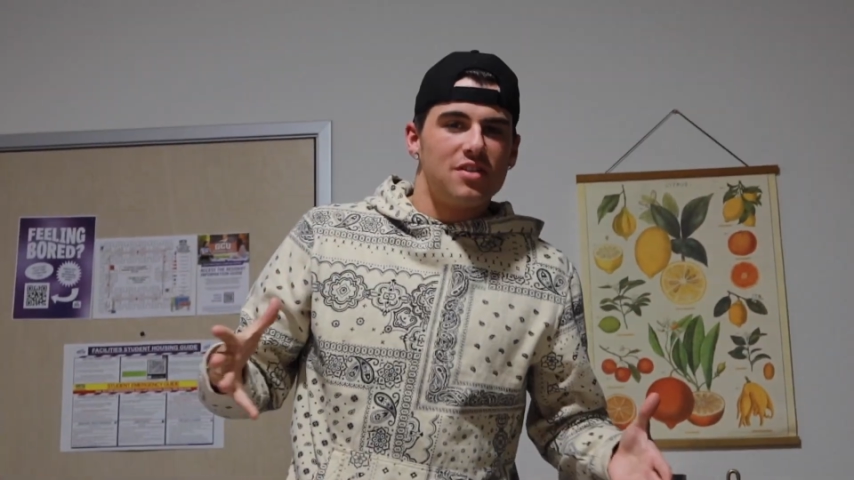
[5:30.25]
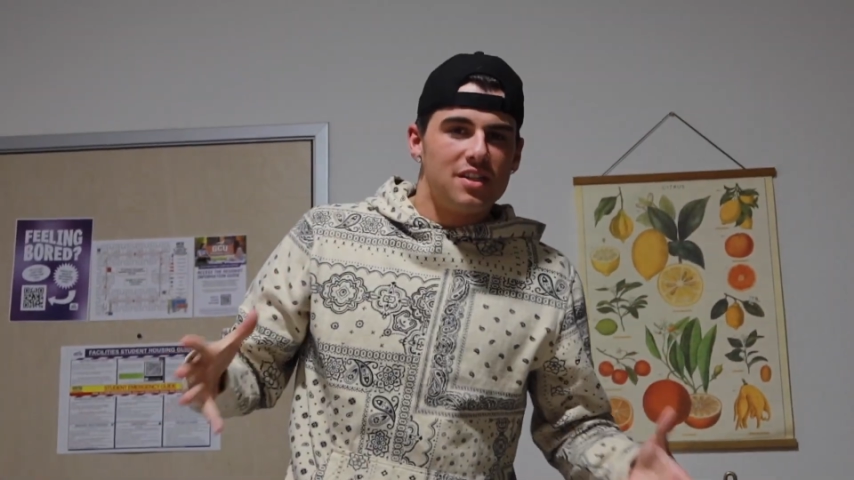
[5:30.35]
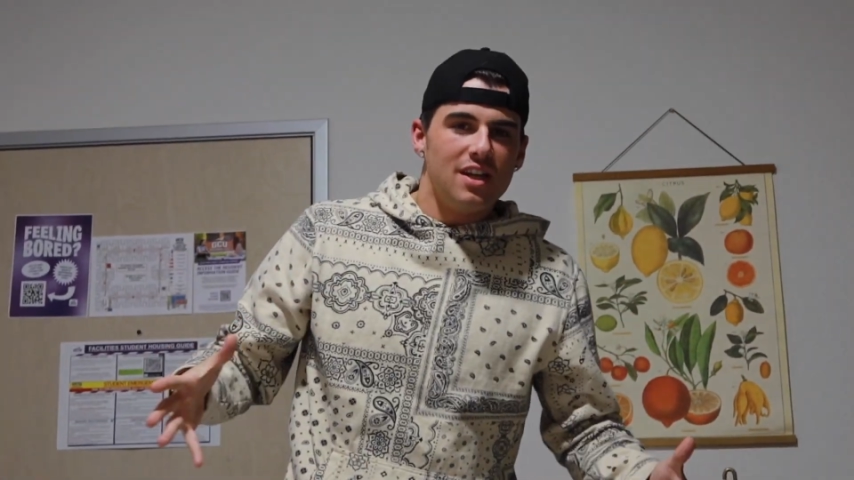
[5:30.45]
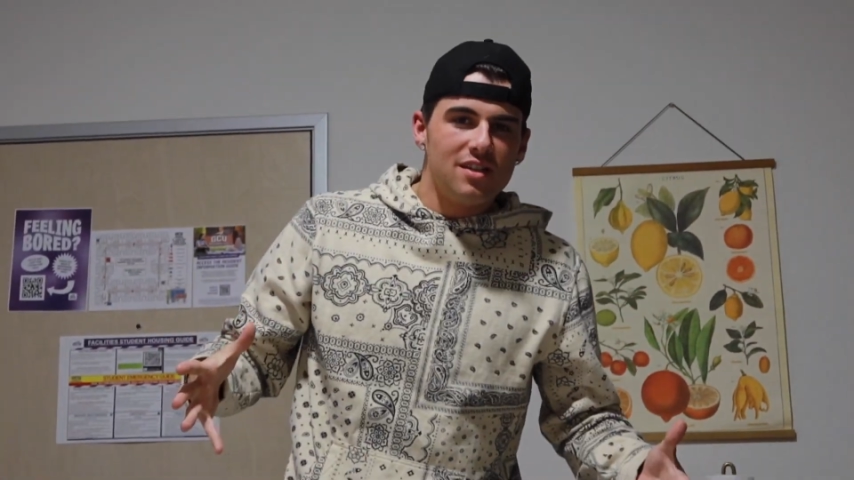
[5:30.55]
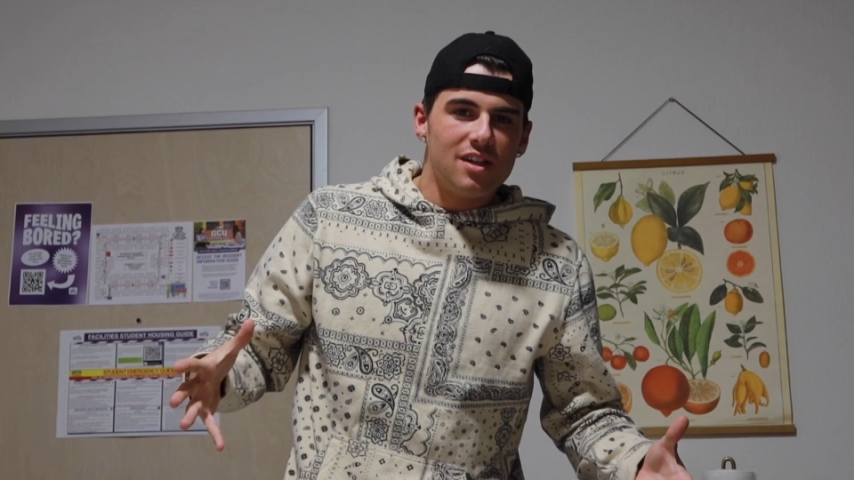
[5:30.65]

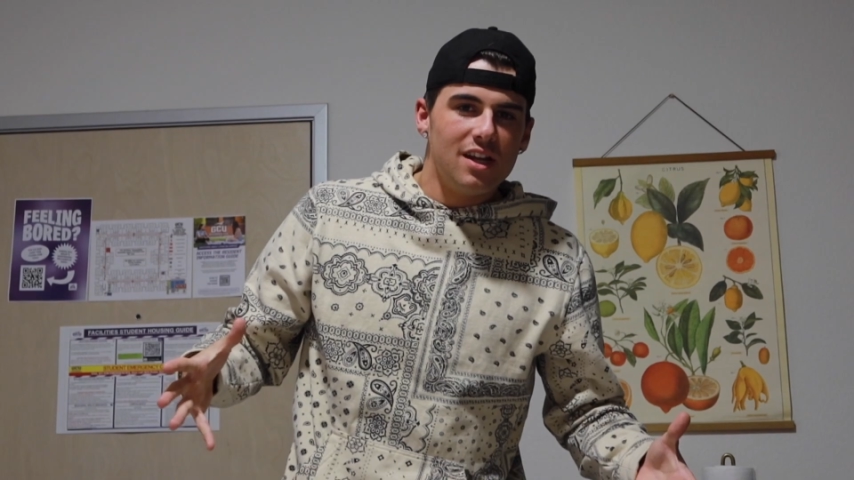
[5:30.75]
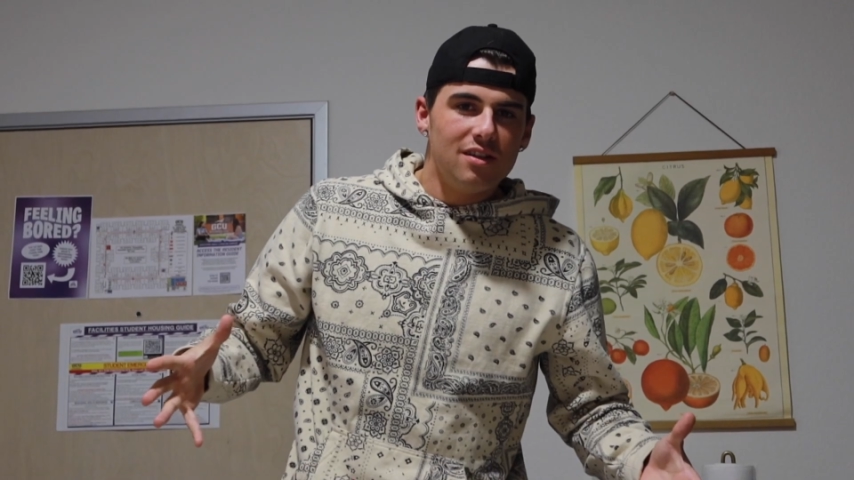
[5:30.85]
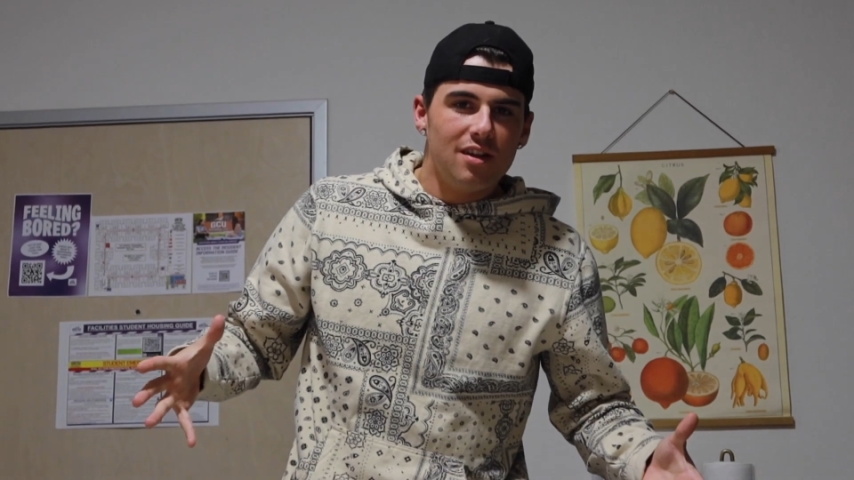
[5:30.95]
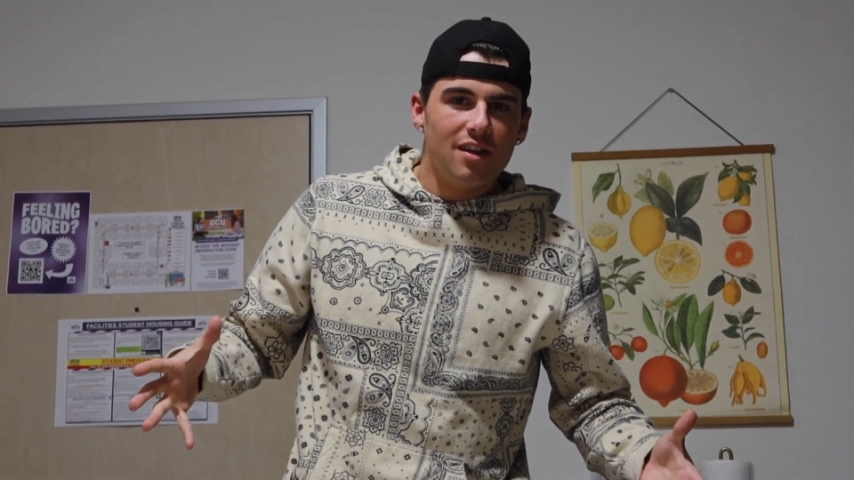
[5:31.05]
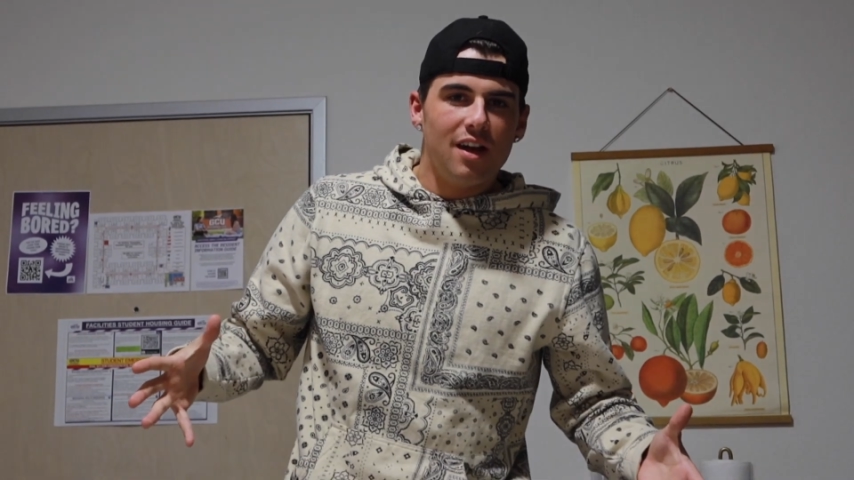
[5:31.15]

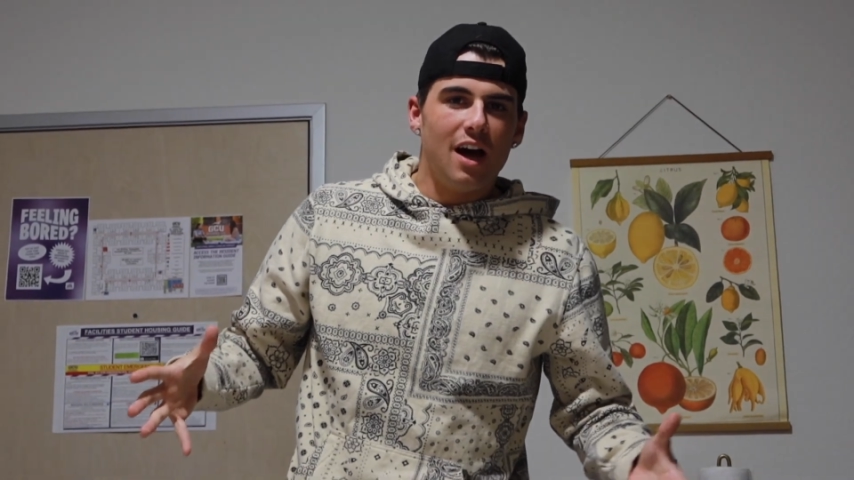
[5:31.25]
Steenslund.